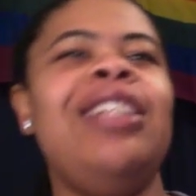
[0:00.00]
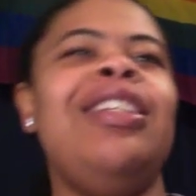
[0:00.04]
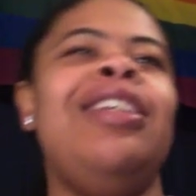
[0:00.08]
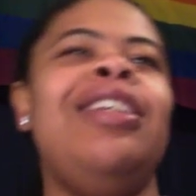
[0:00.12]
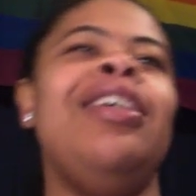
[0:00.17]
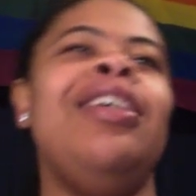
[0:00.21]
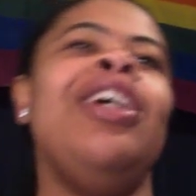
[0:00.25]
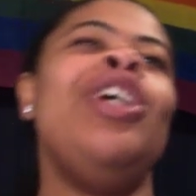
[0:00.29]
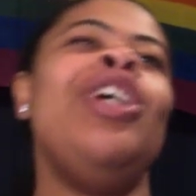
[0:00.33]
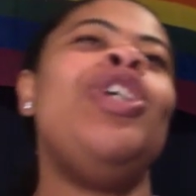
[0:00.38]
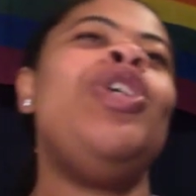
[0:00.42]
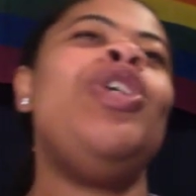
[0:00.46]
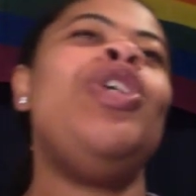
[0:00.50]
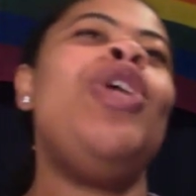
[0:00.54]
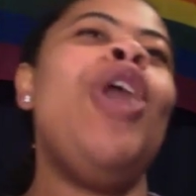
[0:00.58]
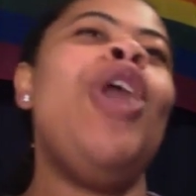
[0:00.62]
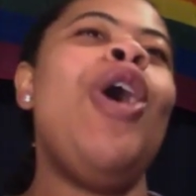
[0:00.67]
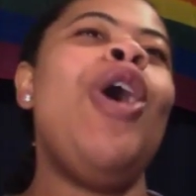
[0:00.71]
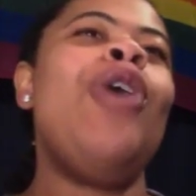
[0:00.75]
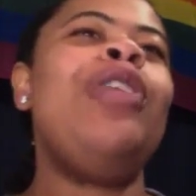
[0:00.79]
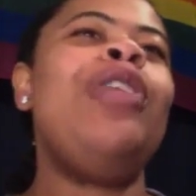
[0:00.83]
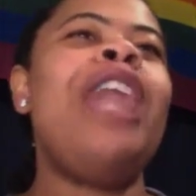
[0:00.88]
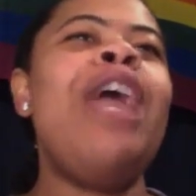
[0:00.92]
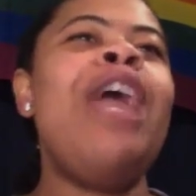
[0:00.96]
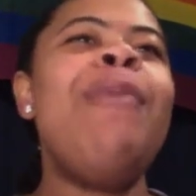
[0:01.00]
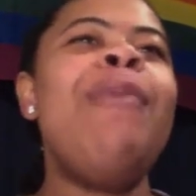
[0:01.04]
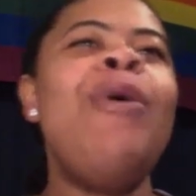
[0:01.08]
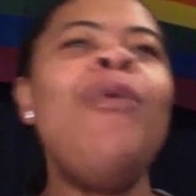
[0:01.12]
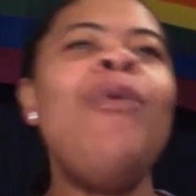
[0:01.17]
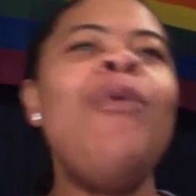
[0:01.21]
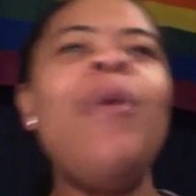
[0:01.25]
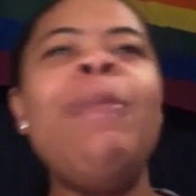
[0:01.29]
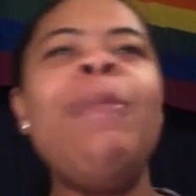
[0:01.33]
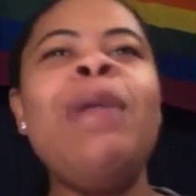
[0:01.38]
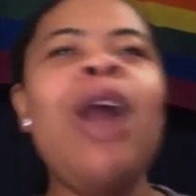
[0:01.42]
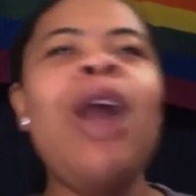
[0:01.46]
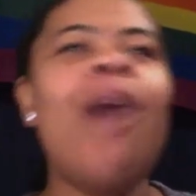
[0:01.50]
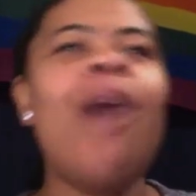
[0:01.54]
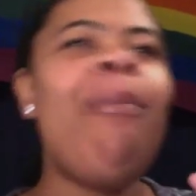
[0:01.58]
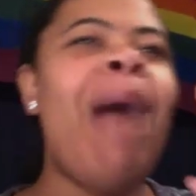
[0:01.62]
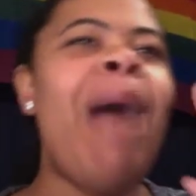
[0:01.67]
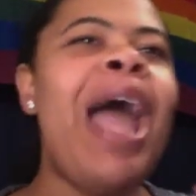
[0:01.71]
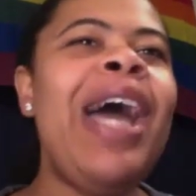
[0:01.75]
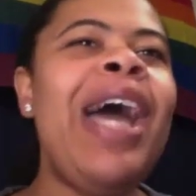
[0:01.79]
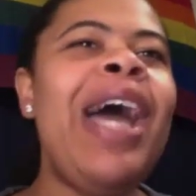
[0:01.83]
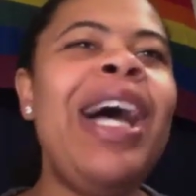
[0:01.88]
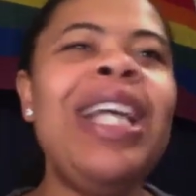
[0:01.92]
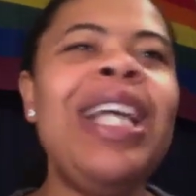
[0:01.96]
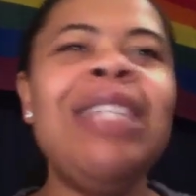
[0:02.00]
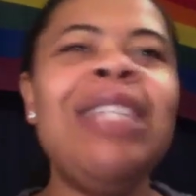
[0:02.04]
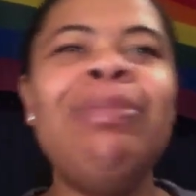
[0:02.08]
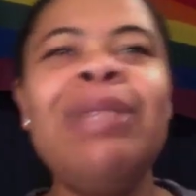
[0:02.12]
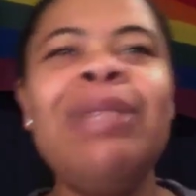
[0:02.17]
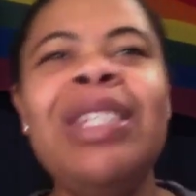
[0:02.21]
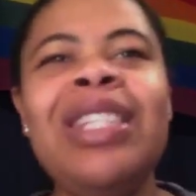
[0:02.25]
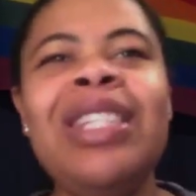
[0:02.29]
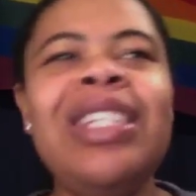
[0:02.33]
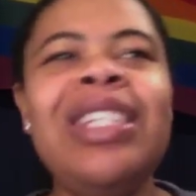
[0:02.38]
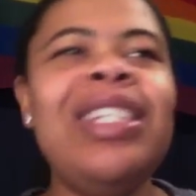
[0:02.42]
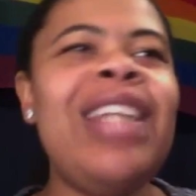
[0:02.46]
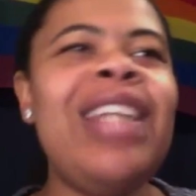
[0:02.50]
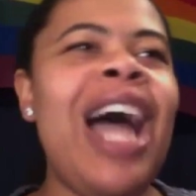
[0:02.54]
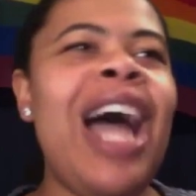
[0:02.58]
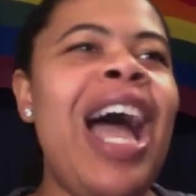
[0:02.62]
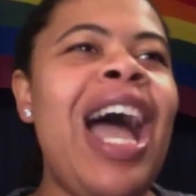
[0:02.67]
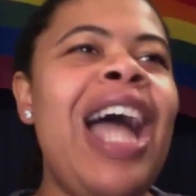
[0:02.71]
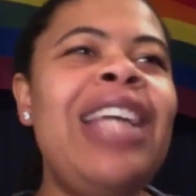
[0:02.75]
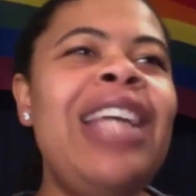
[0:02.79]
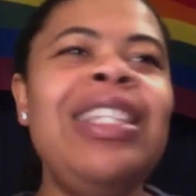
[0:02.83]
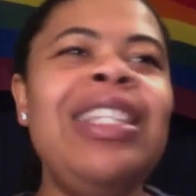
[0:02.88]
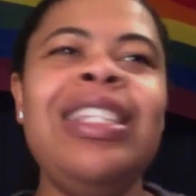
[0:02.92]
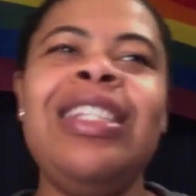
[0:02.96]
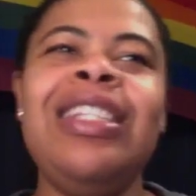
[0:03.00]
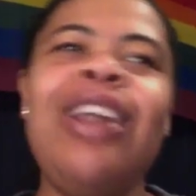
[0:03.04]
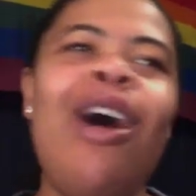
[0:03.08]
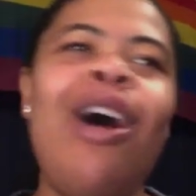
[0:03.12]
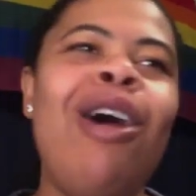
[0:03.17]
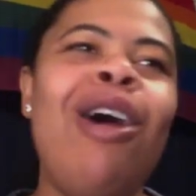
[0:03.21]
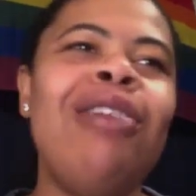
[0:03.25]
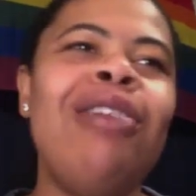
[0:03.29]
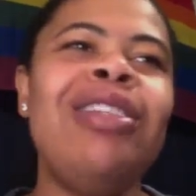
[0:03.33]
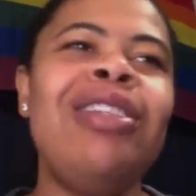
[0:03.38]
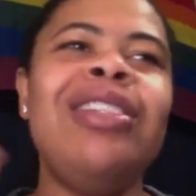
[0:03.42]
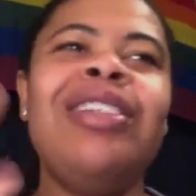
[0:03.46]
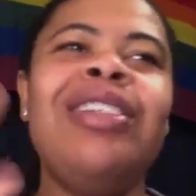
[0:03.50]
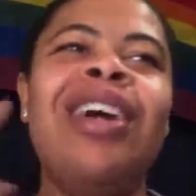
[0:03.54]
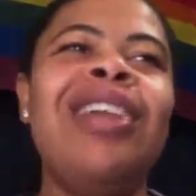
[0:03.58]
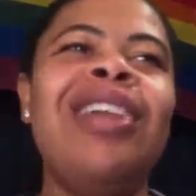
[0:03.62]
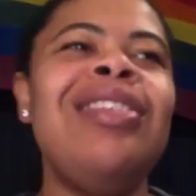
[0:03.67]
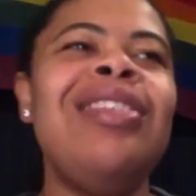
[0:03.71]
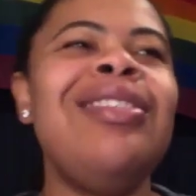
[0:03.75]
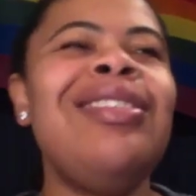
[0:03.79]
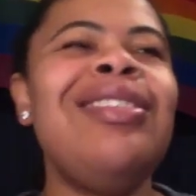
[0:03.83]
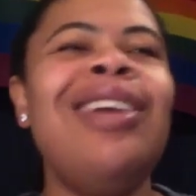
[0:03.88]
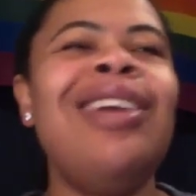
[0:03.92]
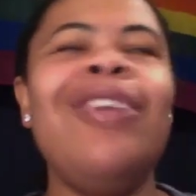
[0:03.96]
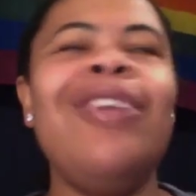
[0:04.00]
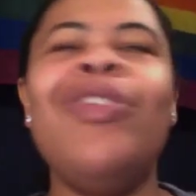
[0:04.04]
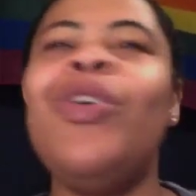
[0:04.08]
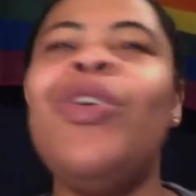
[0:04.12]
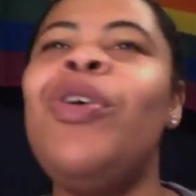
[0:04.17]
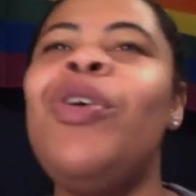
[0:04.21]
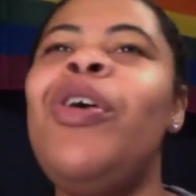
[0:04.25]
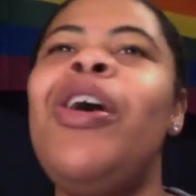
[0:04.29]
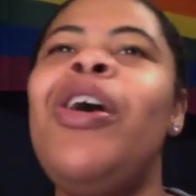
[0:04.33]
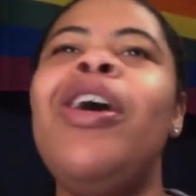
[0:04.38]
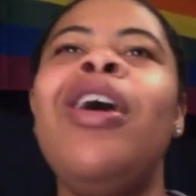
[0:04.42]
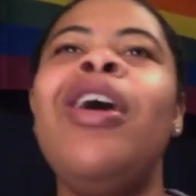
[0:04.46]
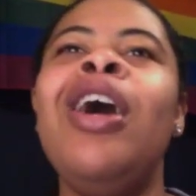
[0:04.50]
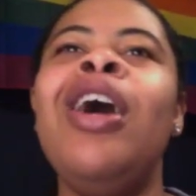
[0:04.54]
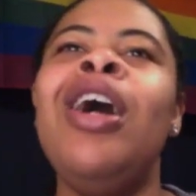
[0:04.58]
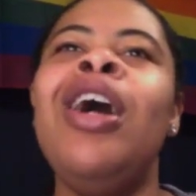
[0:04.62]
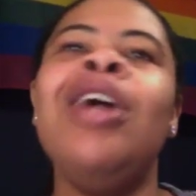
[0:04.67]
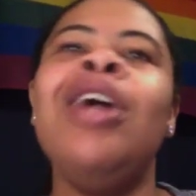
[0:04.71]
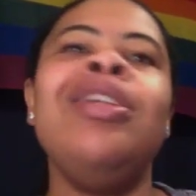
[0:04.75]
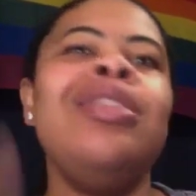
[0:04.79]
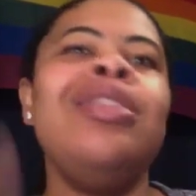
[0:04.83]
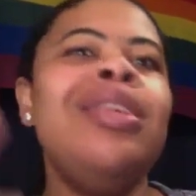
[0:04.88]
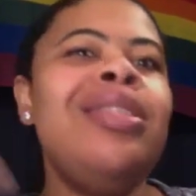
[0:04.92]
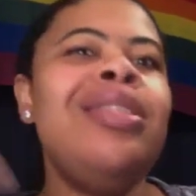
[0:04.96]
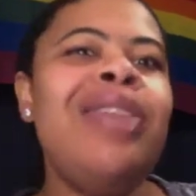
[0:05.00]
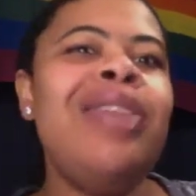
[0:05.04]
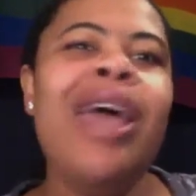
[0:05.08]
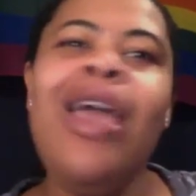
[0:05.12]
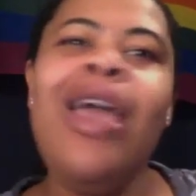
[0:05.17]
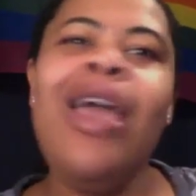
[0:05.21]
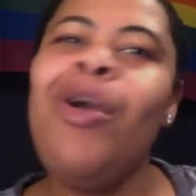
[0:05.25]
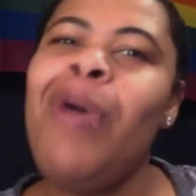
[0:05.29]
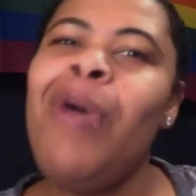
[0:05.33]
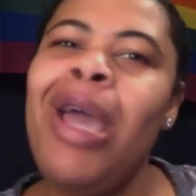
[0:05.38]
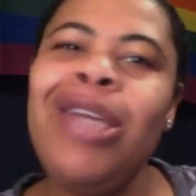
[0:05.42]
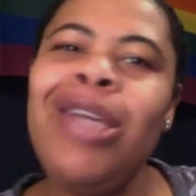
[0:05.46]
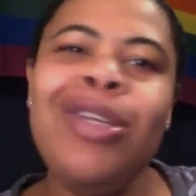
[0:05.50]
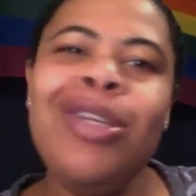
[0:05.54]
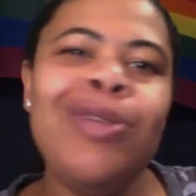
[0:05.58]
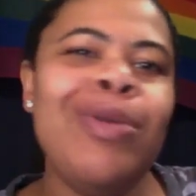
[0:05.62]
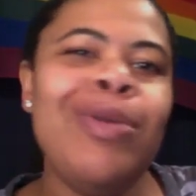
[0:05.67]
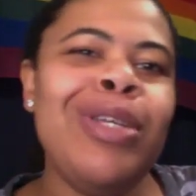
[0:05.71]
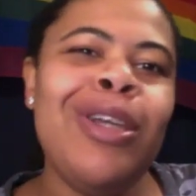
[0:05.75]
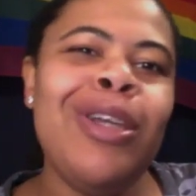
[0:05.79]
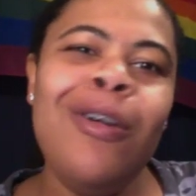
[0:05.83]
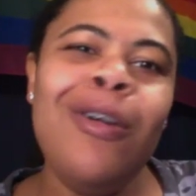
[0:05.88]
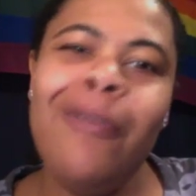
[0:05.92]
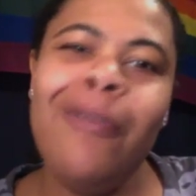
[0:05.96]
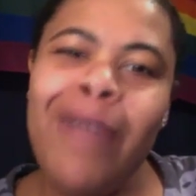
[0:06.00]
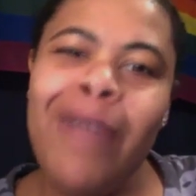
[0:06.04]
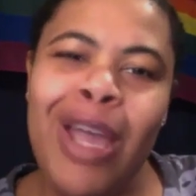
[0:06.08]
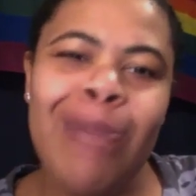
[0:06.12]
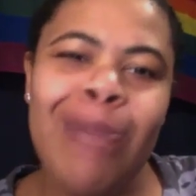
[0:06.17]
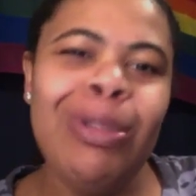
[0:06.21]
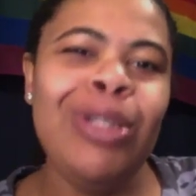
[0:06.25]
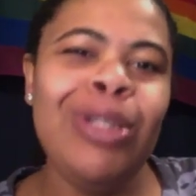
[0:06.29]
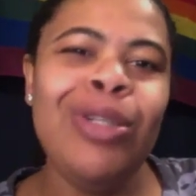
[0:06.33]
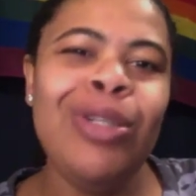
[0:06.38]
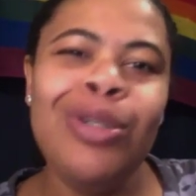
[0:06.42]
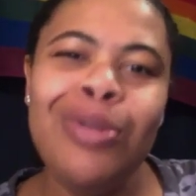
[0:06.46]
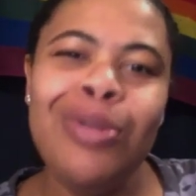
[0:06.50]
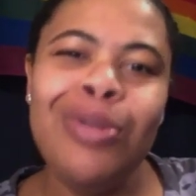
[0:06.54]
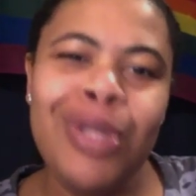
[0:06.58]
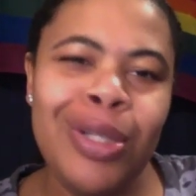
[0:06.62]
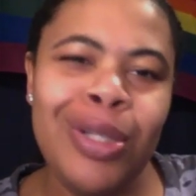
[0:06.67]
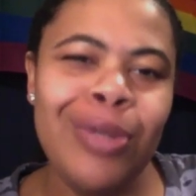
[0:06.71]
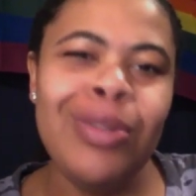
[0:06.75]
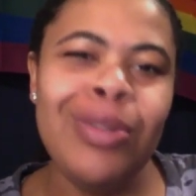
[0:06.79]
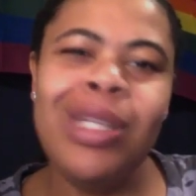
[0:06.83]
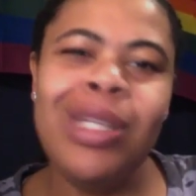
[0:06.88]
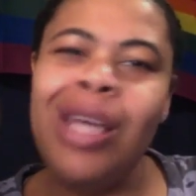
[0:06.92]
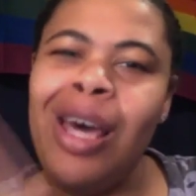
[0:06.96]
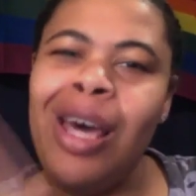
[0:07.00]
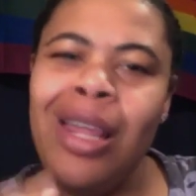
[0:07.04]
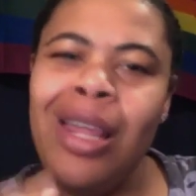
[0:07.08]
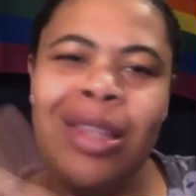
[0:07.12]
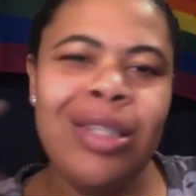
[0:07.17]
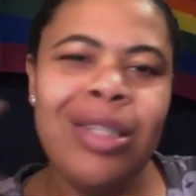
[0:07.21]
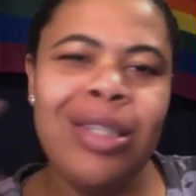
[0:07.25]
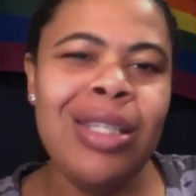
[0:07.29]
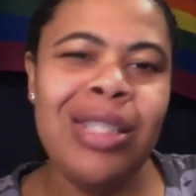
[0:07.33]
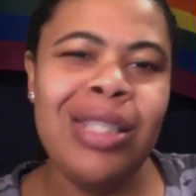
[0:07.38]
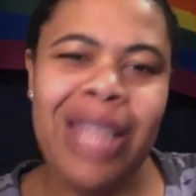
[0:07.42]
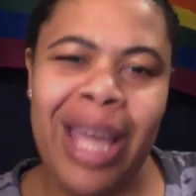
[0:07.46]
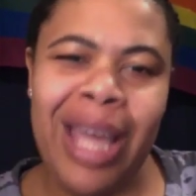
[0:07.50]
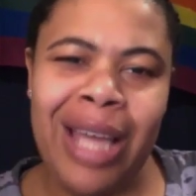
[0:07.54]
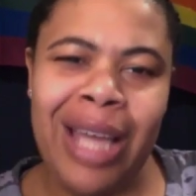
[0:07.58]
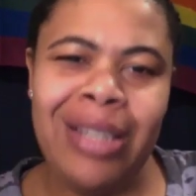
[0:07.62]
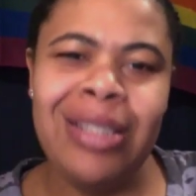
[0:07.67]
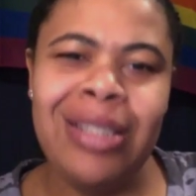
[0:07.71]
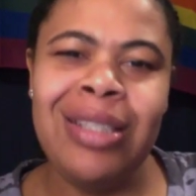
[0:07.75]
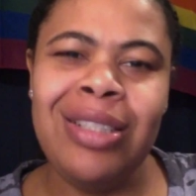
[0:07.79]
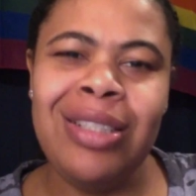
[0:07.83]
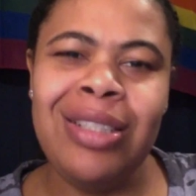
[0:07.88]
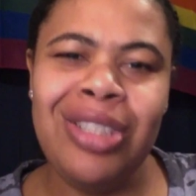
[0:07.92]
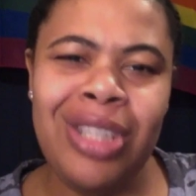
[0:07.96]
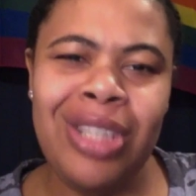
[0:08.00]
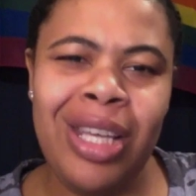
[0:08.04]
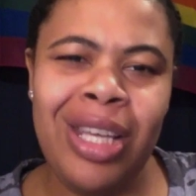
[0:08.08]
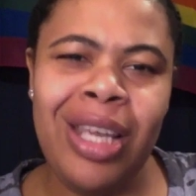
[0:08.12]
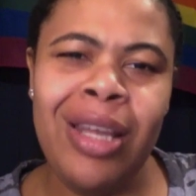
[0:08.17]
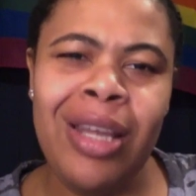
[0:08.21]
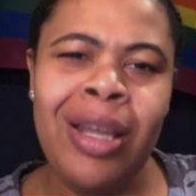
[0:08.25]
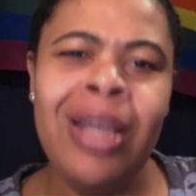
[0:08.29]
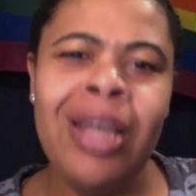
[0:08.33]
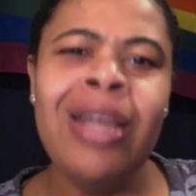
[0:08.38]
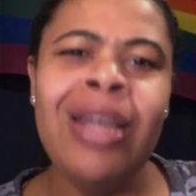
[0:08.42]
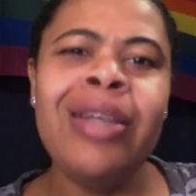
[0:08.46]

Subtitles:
And, you know, they've been ripping off my husband's designs and all this other stuff. Girl, the same way you and your family do too to other designers and shit.